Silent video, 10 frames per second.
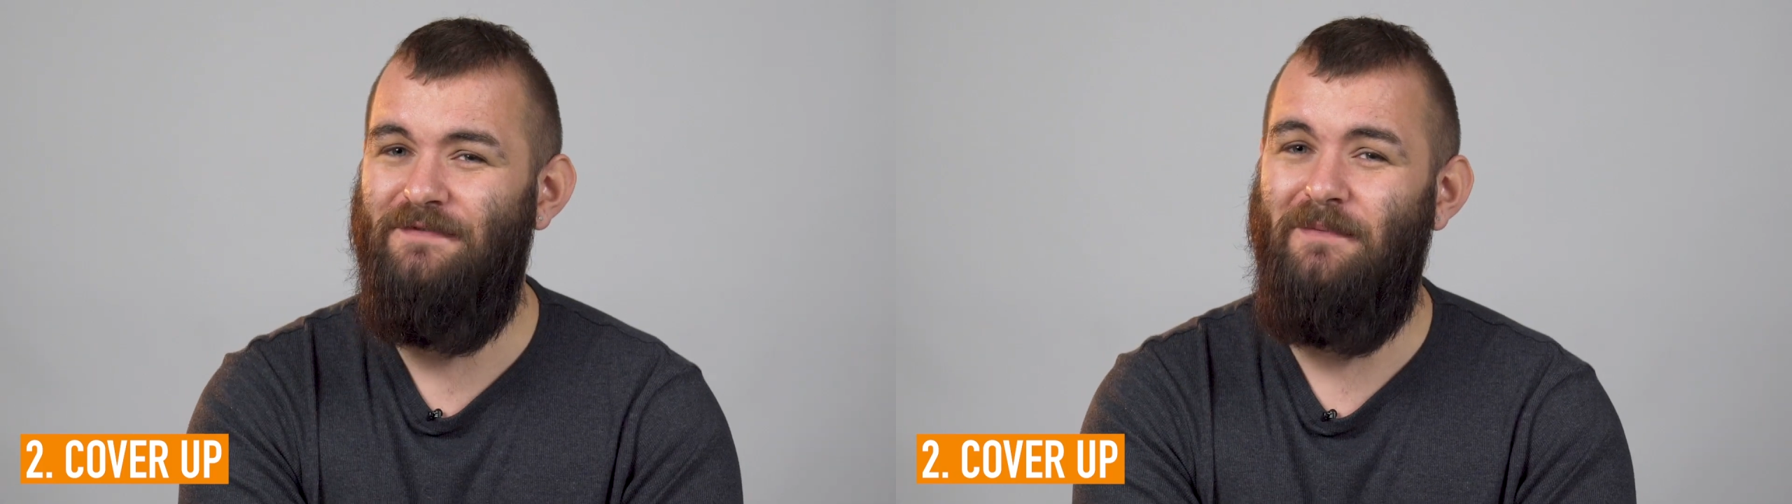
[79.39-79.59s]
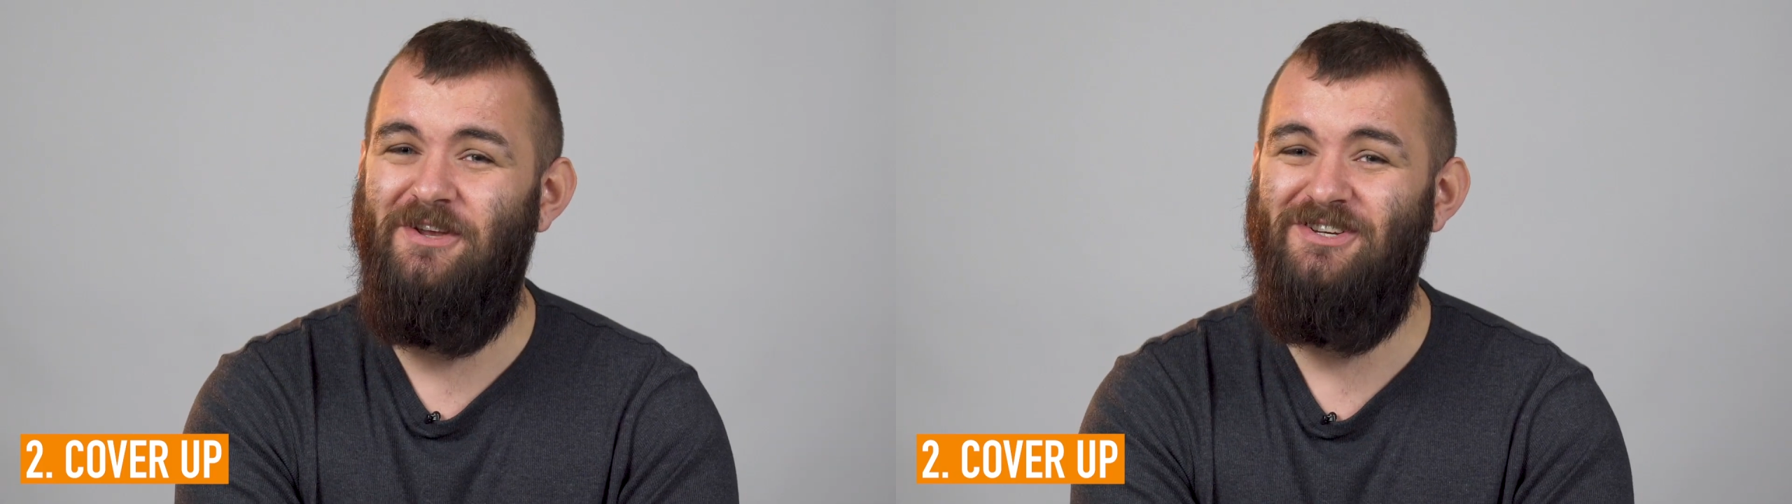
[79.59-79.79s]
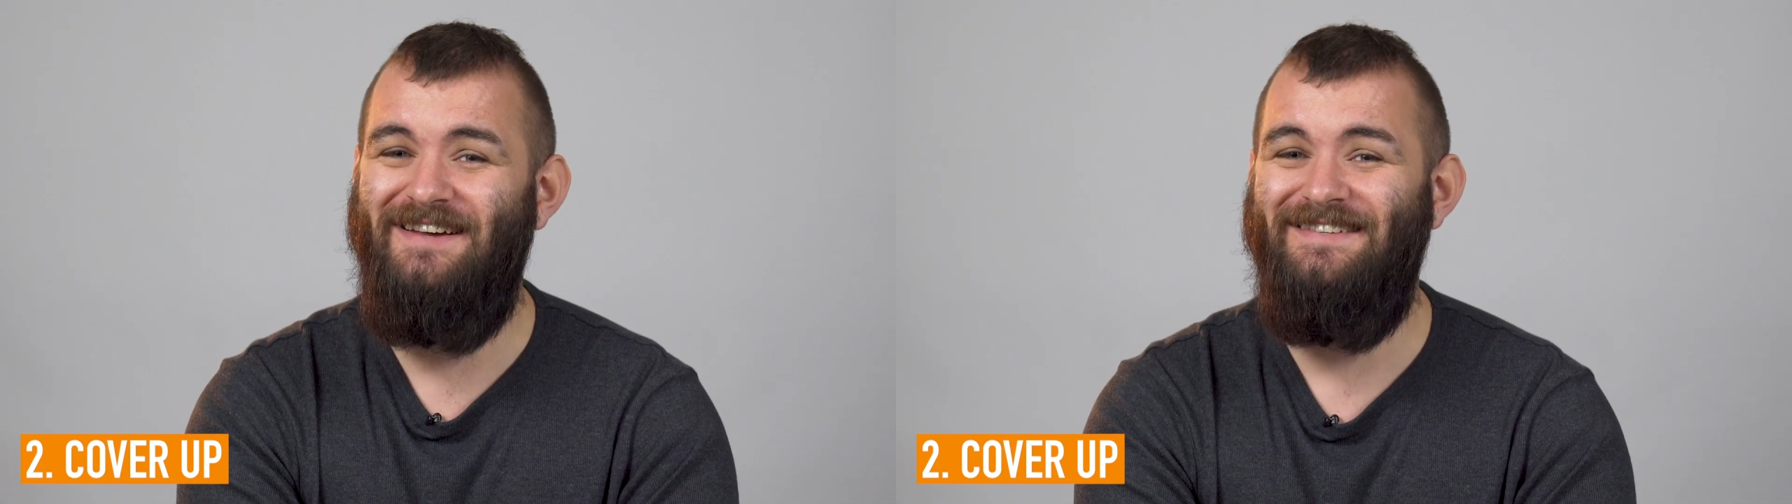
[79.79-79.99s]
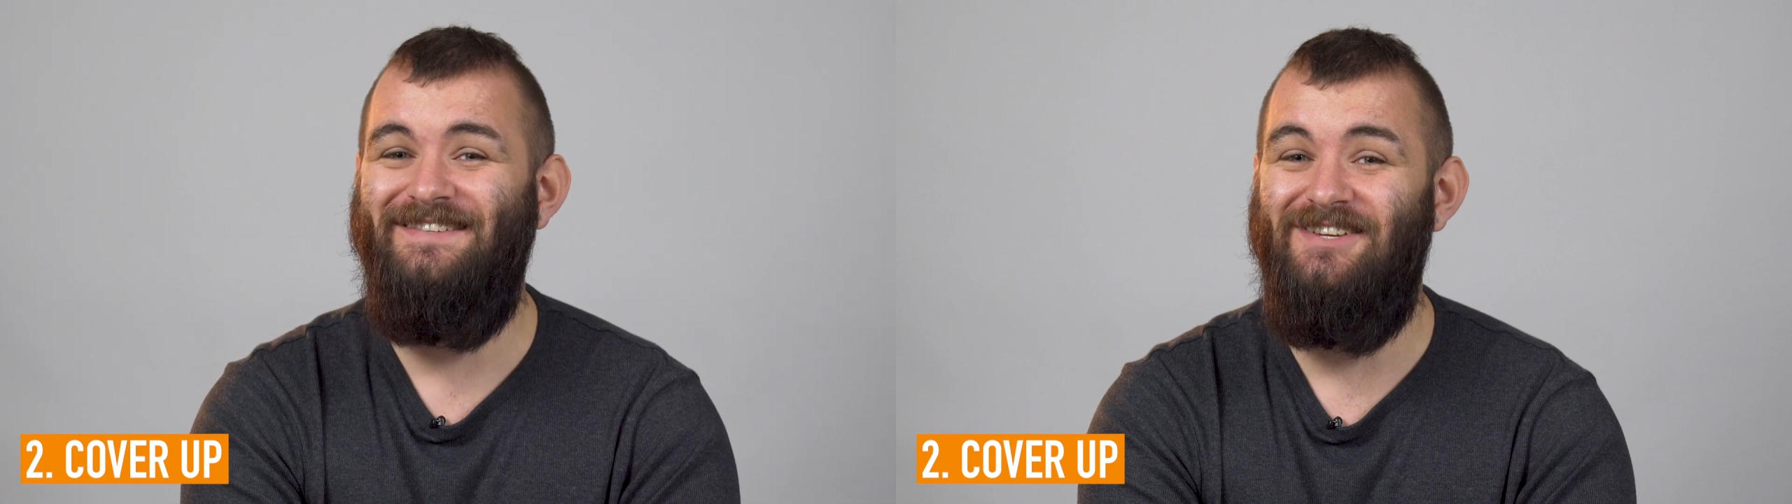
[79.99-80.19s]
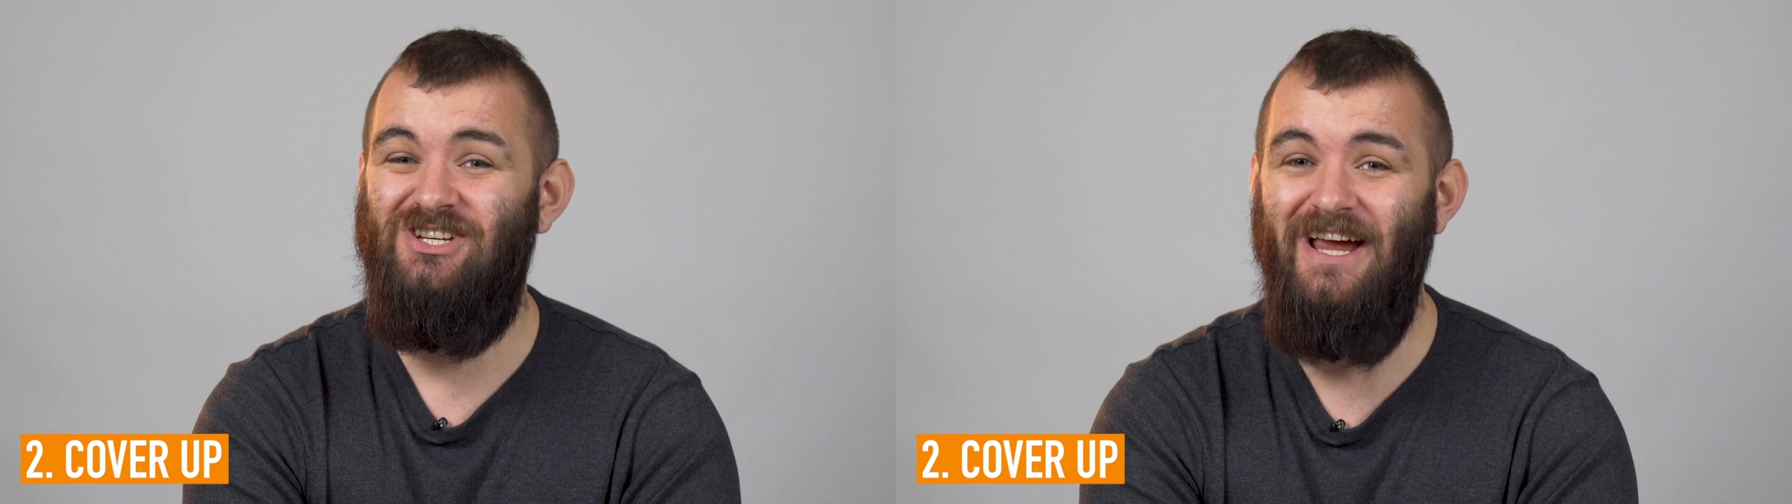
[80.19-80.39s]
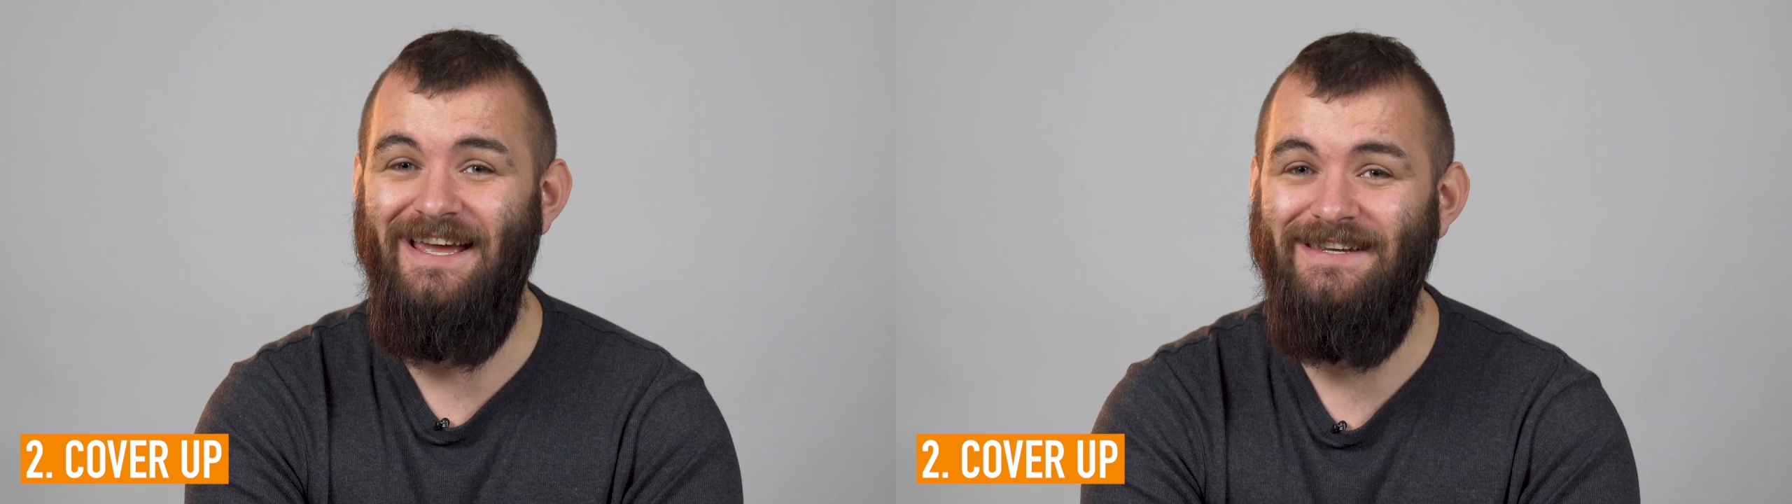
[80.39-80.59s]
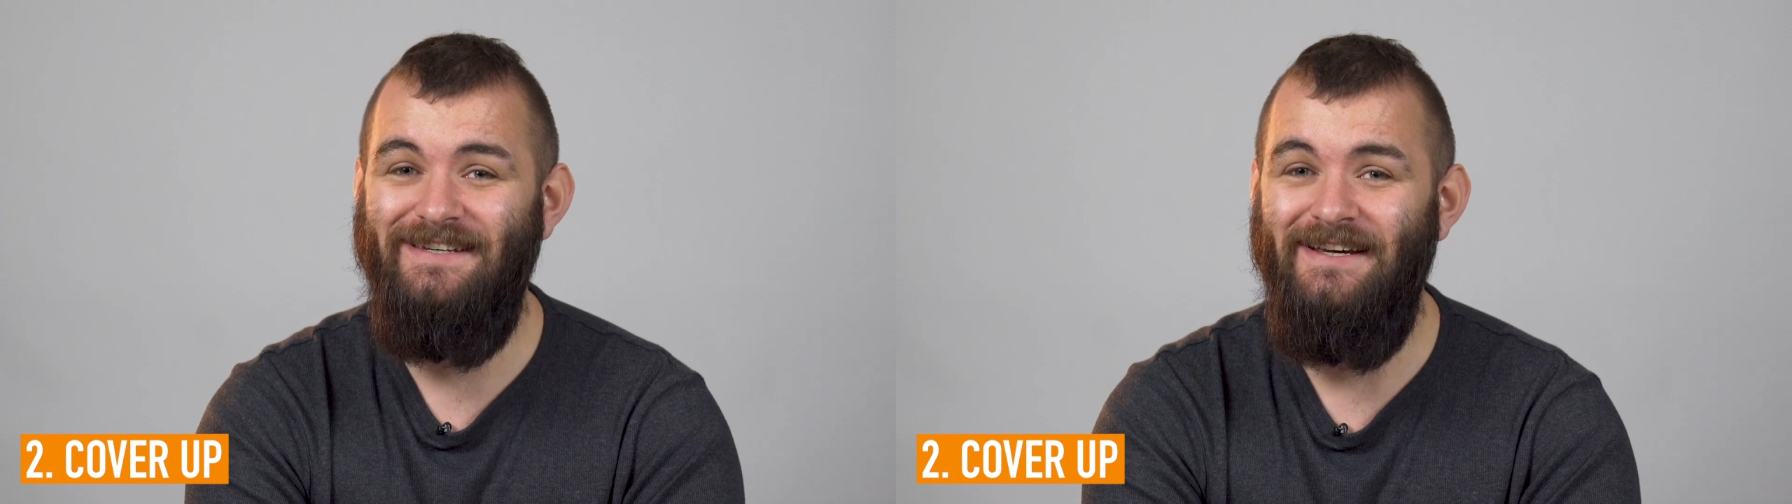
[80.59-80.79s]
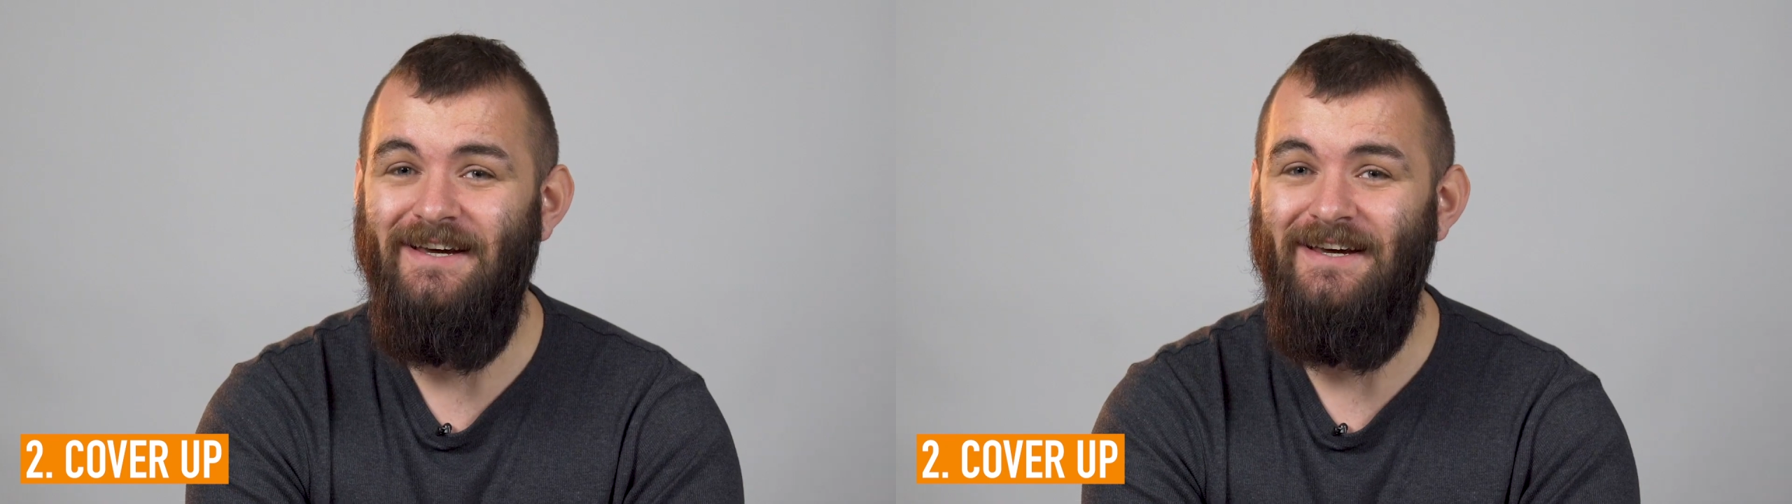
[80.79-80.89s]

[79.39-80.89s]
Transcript: that much access to shade,